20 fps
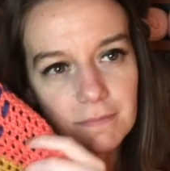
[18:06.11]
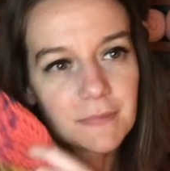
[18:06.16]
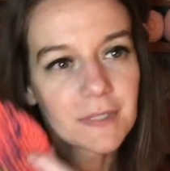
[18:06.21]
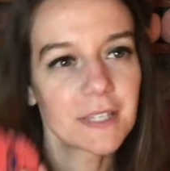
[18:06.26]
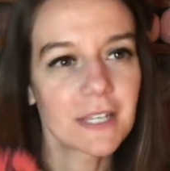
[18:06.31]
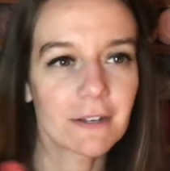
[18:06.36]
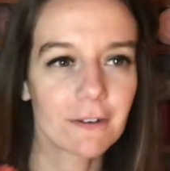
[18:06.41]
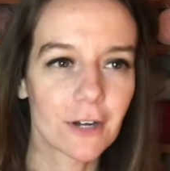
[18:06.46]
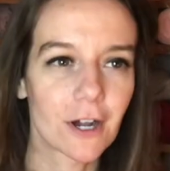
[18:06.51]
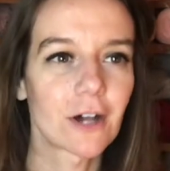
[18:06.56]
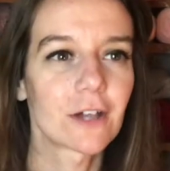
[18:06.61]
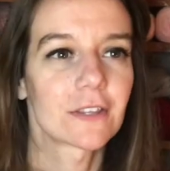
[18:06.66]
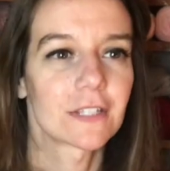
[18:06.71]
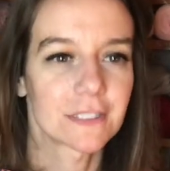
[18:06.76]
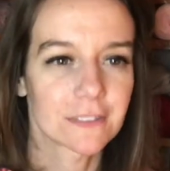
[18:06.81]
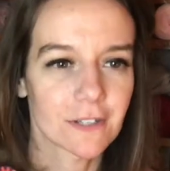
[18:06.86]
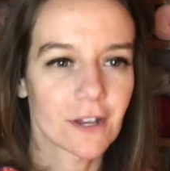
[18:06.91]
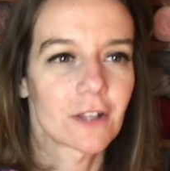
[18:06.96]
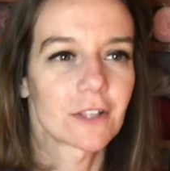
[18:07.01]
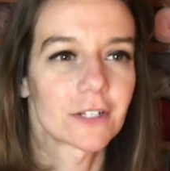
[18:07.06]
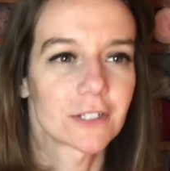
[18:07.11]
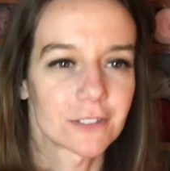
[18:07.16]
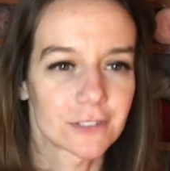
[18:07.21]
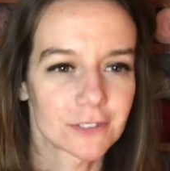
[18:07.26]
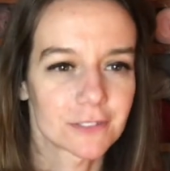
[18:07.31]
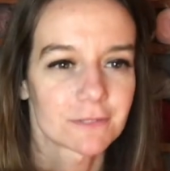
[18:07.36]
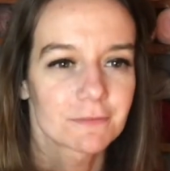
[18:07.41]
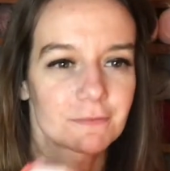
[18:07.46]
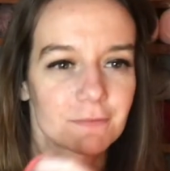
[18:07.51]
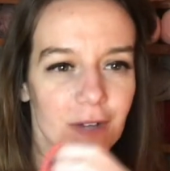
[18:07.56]
But they were all these
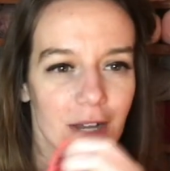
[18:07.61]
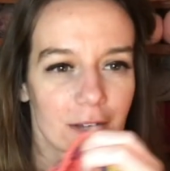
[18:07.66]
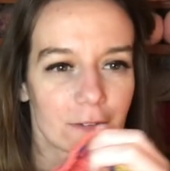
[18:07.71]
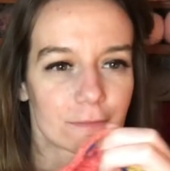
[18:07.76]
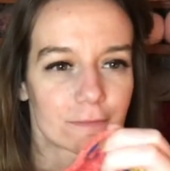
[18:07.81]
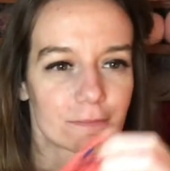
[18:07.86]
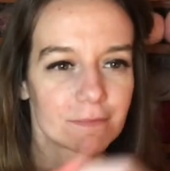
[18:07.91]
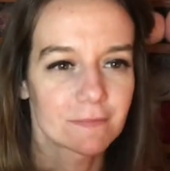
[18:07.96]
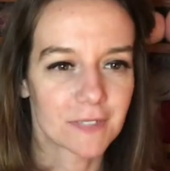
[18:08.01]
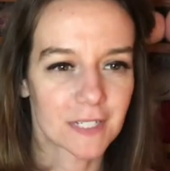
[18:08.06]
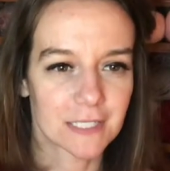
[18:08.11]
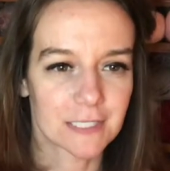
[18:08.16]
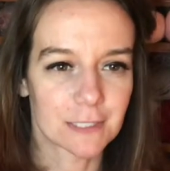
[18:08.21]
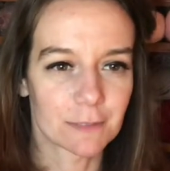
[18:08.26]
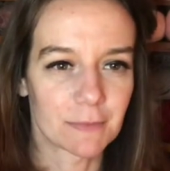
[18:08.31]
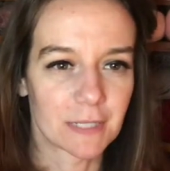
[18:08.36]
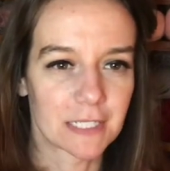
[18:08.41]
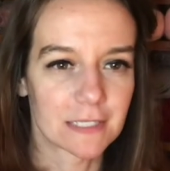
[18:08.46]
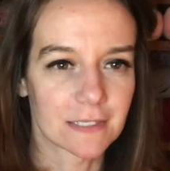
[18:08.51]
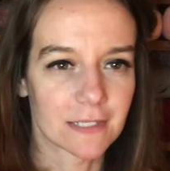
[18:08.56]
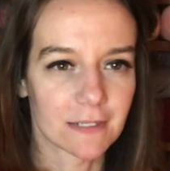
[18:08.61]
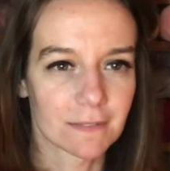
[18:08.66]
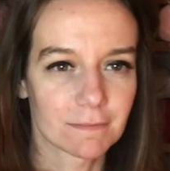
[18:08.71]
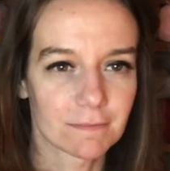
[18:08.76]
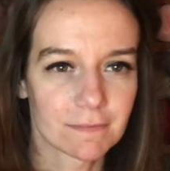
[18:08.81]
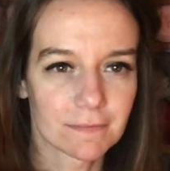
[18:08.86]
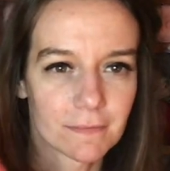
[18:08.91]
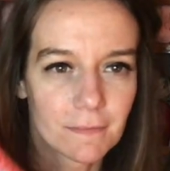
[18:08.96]
colors. Wow, that's amazing.